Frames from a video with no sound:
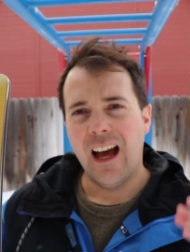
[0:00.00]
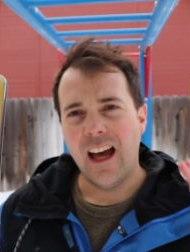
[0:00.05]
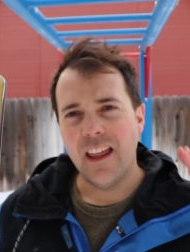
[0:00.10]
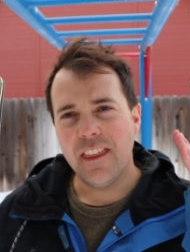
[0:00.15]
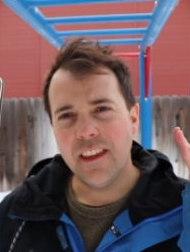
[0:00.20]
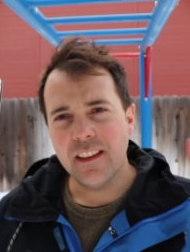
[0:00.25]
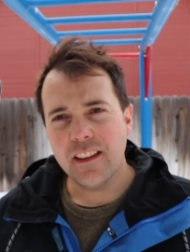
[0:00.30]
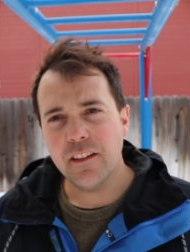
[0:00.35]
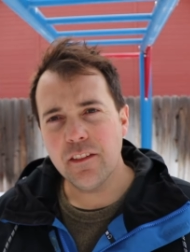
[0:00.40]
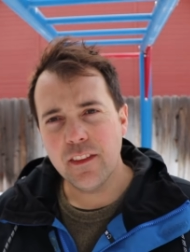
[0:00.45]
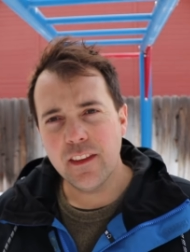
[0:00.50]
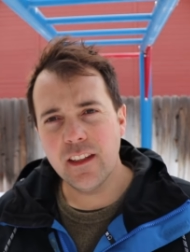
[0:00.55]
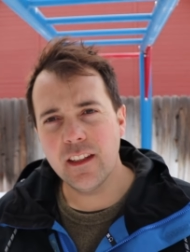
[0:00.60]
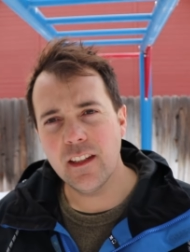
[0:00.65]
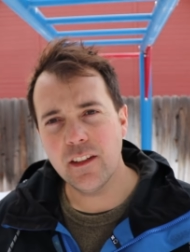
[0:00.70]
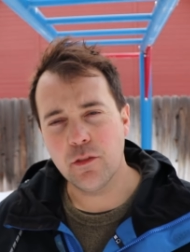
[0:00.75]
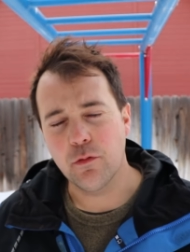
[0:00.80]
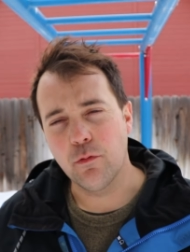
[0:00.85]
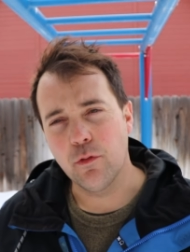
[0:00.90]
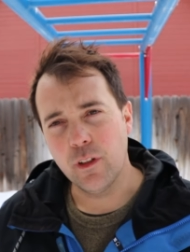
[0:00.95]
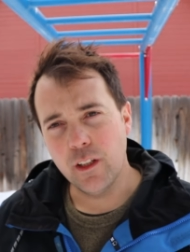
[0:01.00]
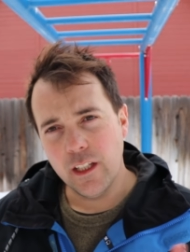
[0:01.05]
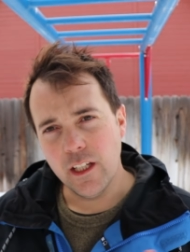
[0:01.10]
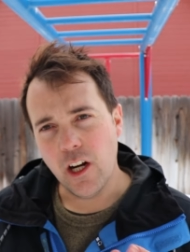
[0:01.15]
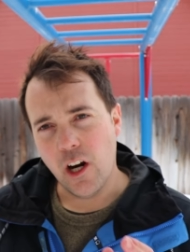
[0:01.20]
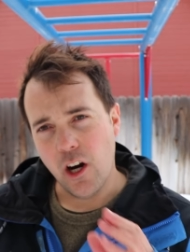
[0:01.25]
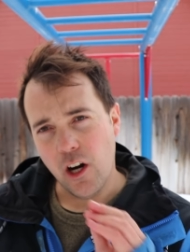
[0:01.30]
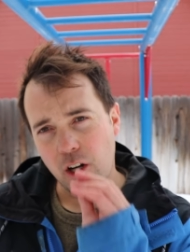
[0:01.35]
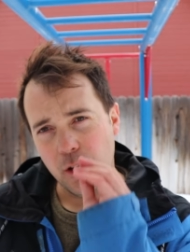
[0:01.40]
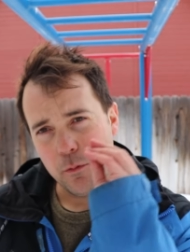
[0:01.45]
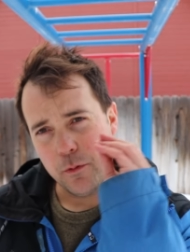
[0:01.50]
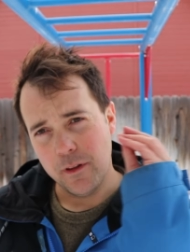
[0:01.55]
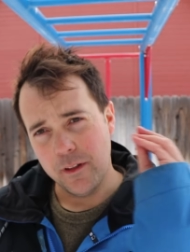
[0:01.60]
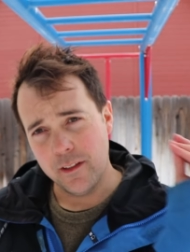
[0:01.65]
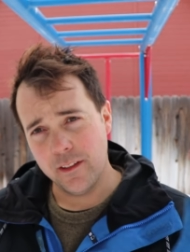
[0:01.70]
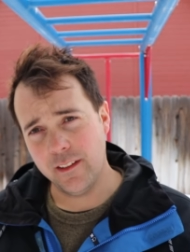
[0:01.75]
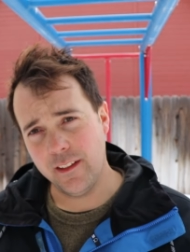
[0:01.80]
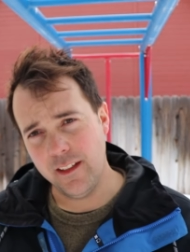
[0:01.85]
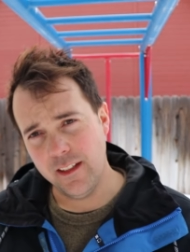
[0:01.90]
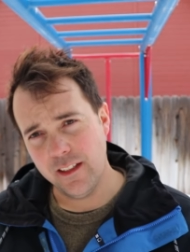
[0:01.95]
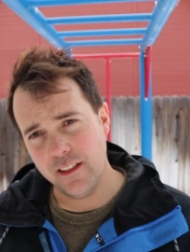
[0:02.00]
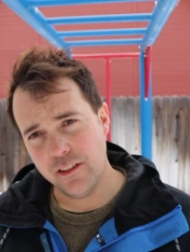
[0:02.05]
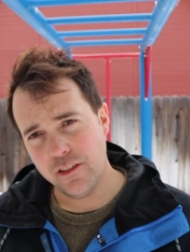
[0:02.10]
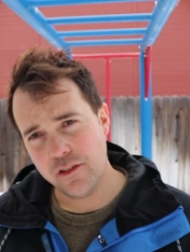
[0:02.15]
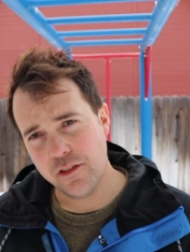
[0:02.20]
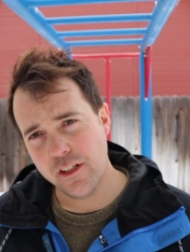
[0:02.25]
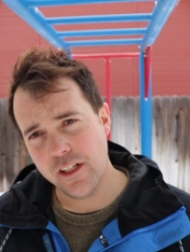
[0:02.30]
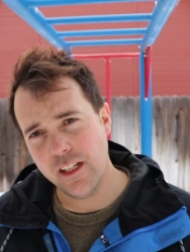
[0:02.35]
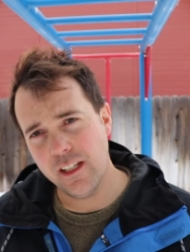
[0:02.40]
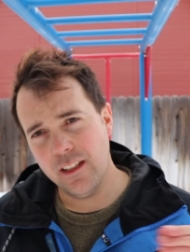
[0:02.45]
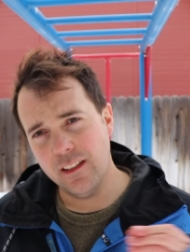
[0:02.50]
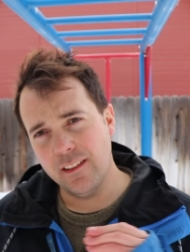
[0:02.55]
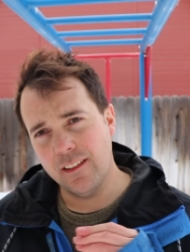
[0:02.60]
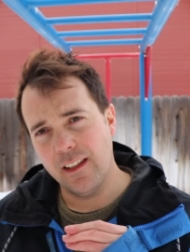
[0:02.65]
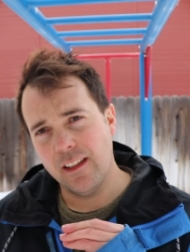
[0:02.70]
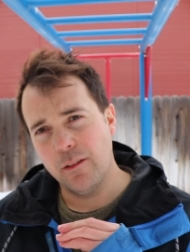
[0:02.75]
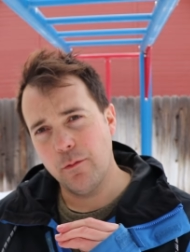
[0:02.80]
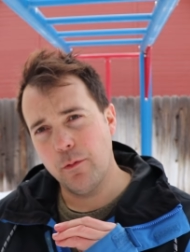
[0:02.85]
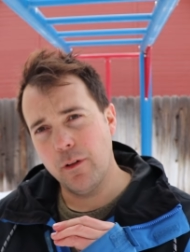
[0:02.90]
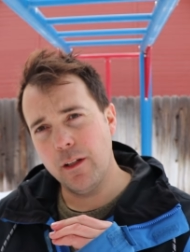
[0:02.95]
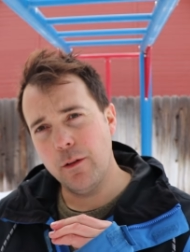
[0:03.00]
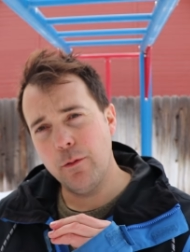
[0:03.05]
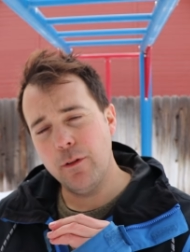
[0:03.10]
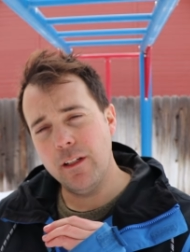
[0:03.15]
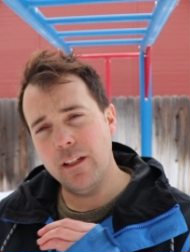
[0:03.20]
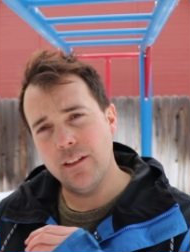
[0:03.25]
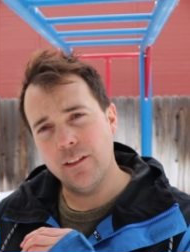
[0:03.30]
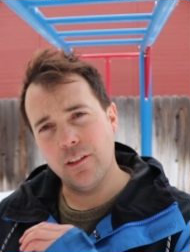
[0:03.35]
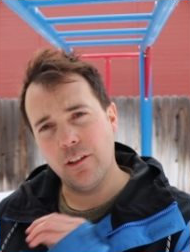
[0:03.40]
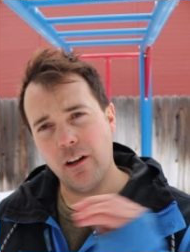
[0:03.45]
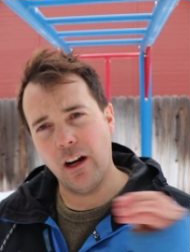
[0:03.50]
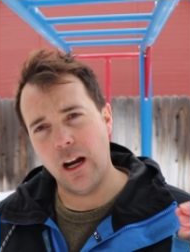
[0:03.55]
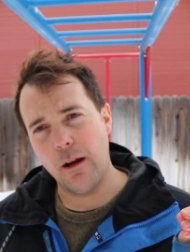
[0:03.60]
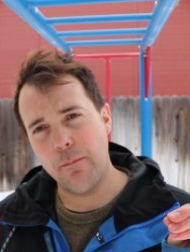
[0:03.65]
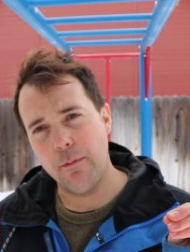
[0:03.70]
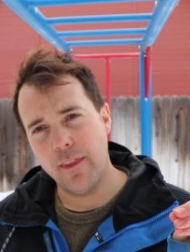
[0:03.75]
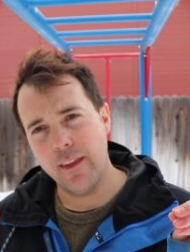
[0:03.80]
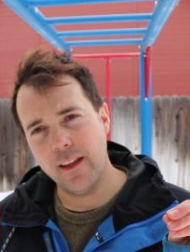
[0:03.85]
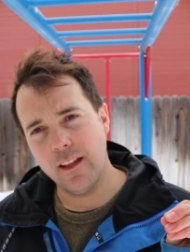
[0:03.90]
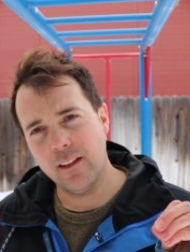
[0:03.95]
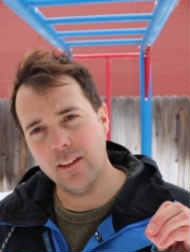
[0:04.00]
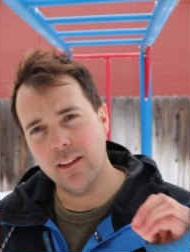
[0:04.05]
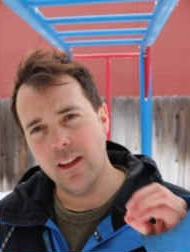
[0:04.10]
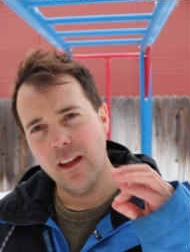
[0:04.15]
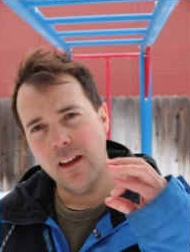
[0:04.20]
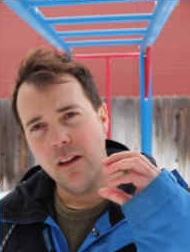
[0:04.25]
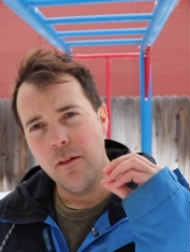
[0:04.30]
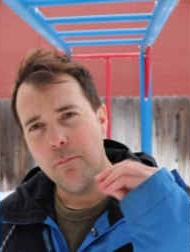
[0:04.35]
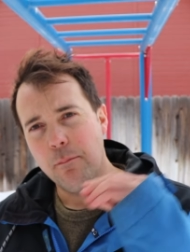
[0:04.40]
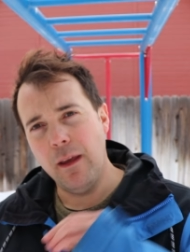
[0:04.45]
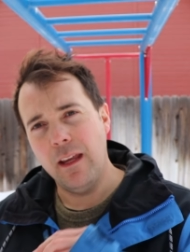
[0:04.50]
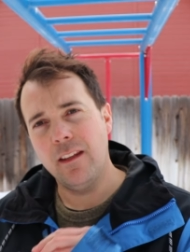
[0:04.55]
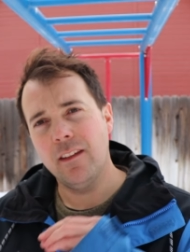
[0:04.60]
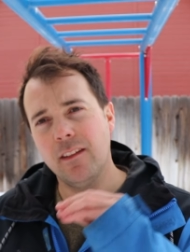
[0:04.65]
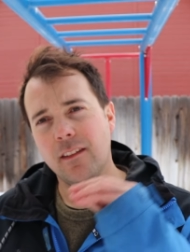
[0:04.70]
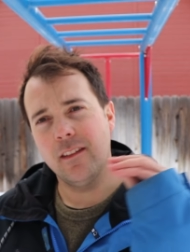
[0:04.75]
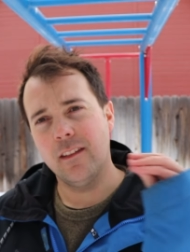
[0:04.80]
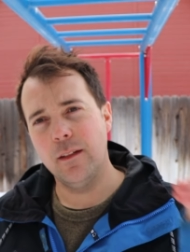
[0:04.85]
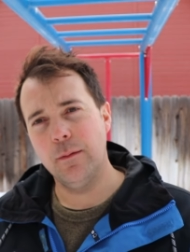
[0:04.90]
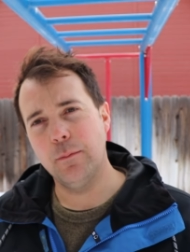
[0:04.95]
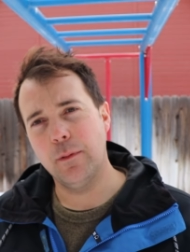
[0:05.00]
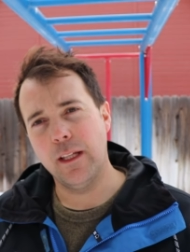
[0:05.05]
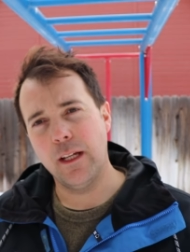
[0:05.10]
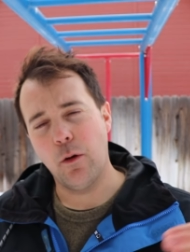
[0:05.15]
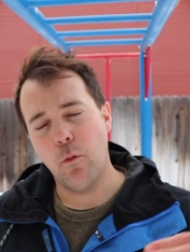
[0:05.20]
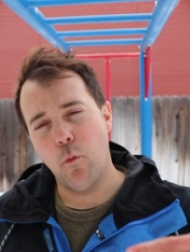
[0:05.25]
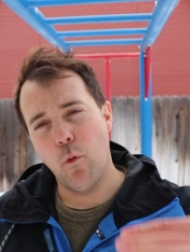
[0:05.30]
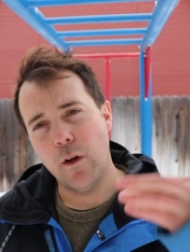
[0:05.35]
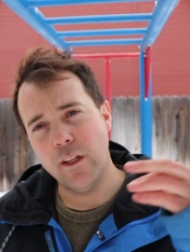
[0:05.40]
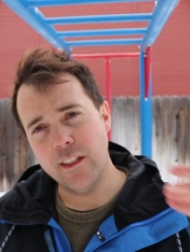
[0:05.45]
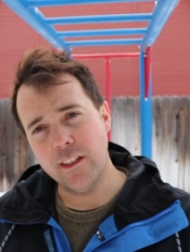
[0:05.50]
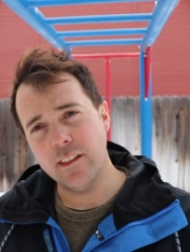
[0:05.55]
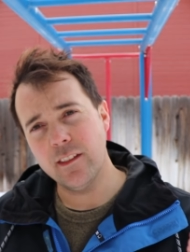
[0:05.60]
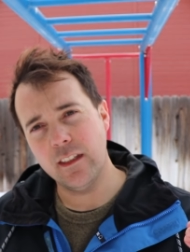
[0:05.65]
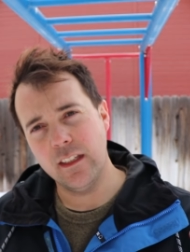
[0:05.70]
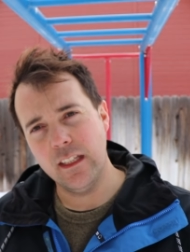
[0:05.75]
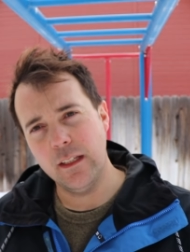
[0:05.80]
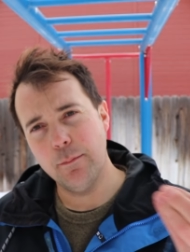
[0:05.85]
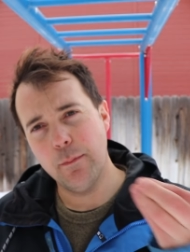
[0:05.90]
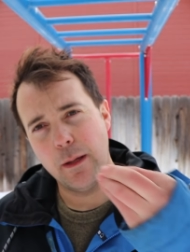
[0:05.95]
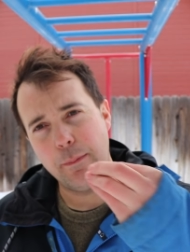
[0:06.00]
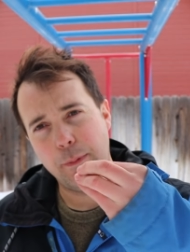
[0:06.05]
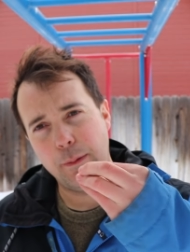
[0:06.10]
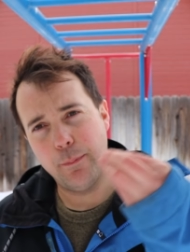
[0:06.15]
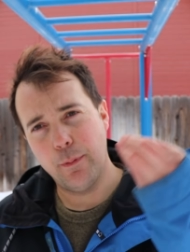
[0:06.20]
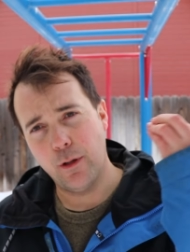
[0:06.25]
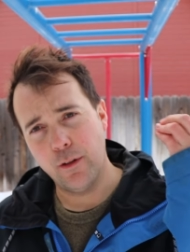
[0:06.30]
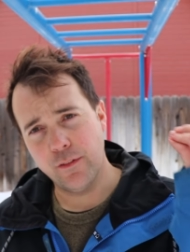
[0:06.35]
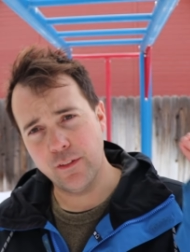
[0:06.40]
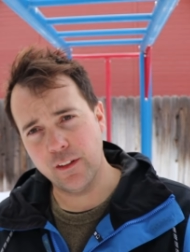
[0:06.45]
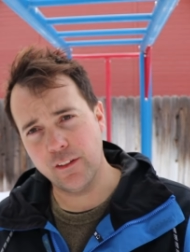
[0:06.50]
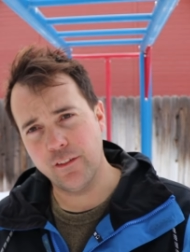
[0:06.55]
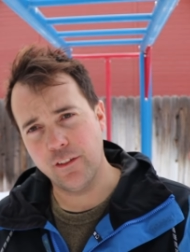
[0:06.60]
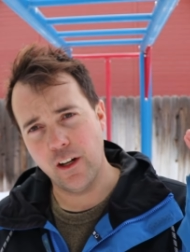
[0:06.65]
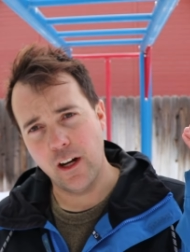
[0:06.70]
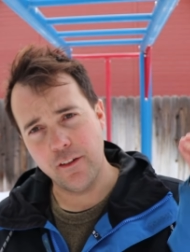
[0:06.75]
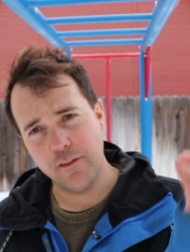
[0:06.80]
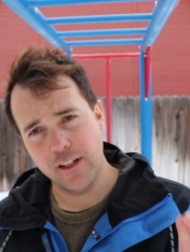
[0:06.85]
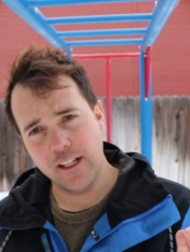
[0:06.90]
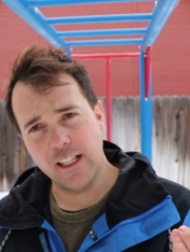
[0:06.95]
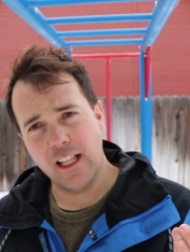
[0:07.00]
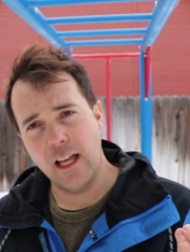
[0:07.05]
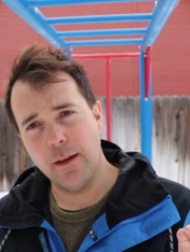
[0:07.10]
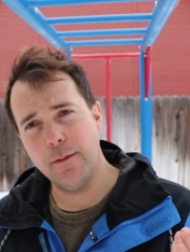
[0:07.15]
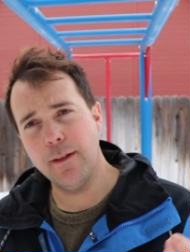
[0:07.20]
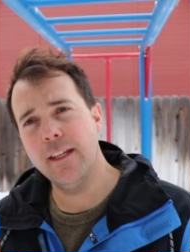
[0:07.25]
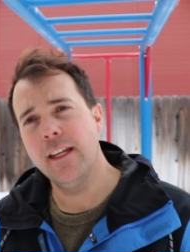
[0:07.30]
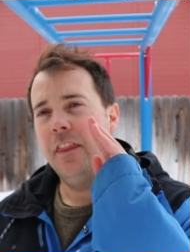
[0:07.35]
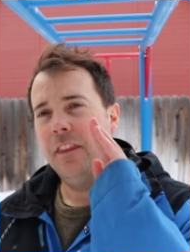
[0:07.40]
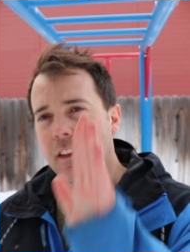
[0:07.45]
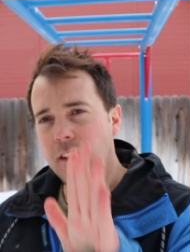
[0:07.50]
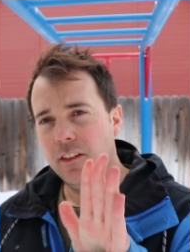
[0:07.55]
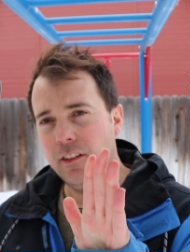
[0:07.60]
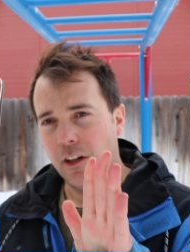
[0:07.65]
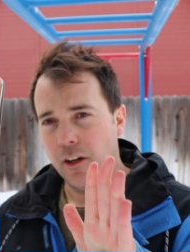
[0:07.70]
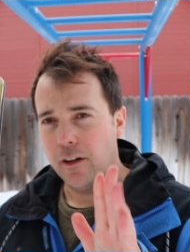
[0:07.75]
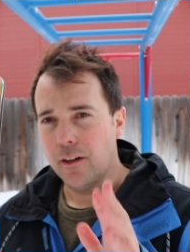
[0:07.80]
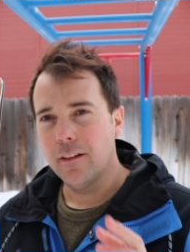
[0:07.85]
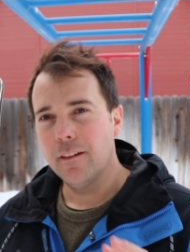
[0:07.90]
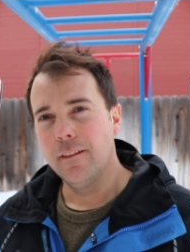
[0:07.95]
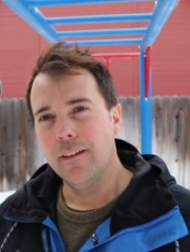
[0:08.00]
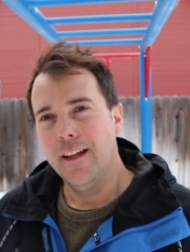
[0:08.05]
I think the thing that's really hard with the ski industry is that the way we describe things makes it seem like one ski might be perfect for every climate, and these aren't.